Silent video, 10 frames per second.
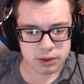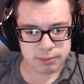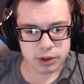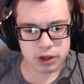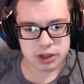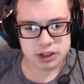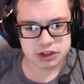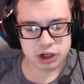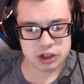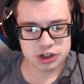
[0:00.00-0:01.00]
But his
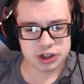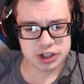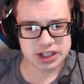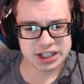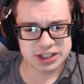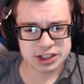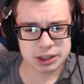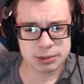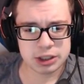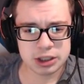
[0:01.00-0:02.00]
Charizard is going
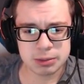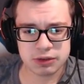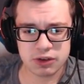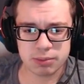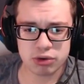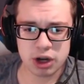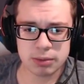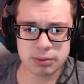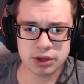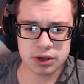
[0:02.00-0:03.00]
to be a little bit of a
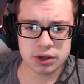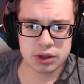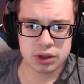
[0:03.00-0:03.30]
problem here.